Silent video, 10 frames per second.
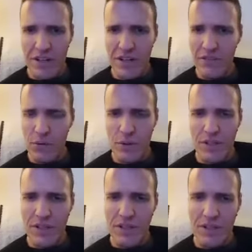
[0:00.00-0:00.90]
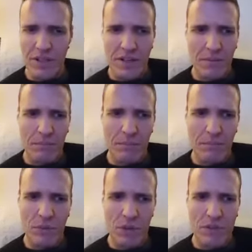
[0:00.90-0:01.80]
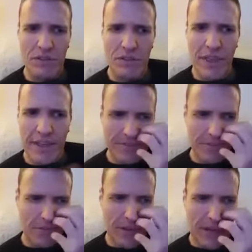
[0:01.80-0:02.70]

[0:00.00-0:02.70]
I never really looked into that kind of stuff.